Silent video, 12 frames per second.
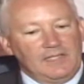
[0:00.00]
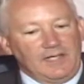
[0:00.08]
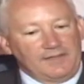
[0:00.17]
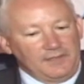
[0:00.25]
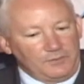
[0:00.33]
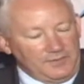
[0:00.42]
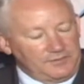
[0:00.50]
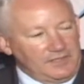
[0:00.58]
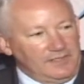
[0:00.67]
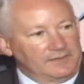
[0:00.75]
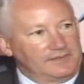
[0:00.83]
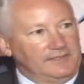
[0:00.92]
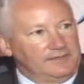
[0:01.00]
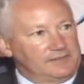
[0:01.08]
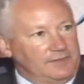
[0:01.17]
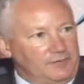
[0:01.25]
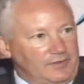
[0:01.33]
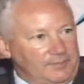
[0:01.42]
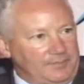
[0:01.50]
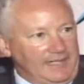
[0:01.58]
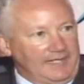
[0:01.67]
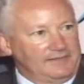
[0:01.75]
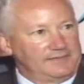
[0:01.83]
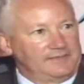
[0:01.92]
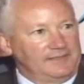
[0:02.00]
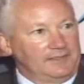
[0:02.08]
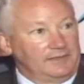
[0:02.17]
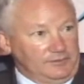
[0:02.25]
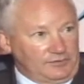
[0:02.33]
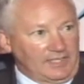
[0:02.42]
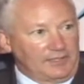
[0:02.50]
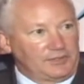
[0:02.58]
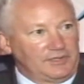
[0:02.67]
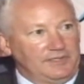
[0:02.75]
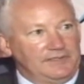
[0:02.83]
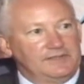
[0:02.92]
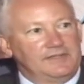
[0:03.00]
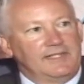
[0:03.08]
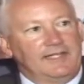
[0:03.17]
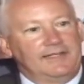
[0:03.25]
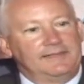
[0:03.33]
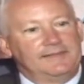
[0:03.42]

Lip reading: I think we've talked in some of our past discussions that